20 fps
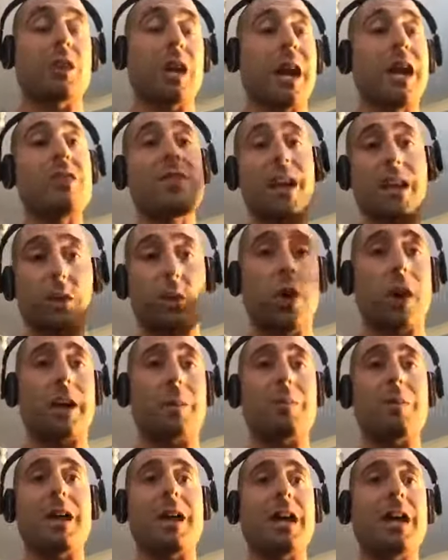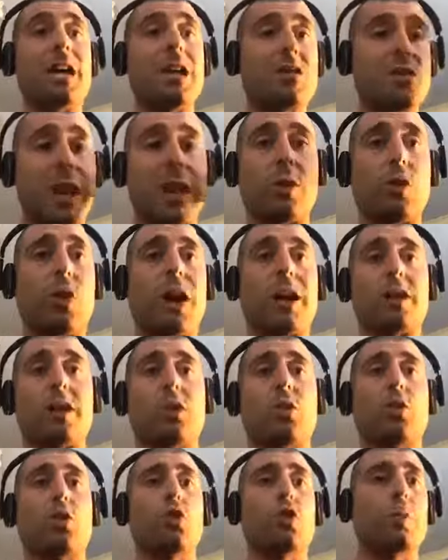Okay, they like me, they like the
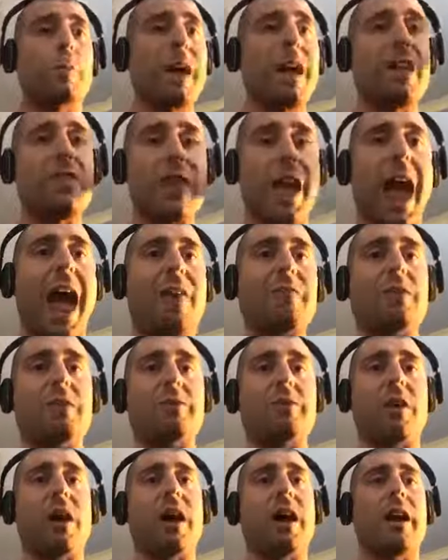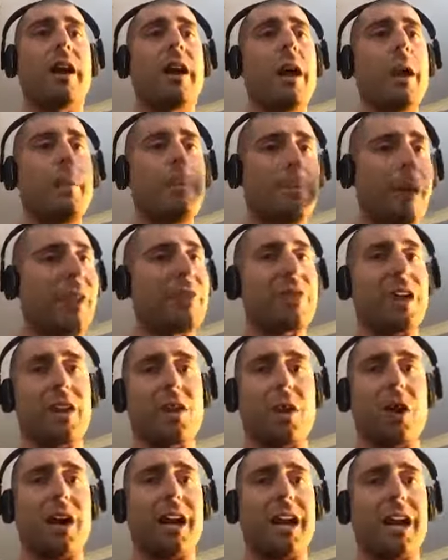group, they're having fun, but they're
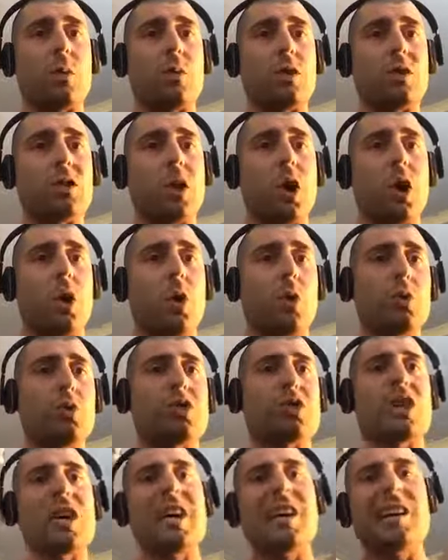not getting results.